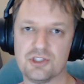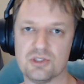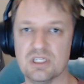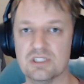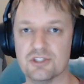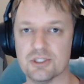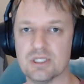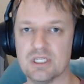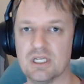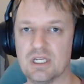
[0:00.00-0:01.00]

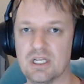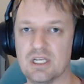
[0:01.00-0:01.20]
injury in a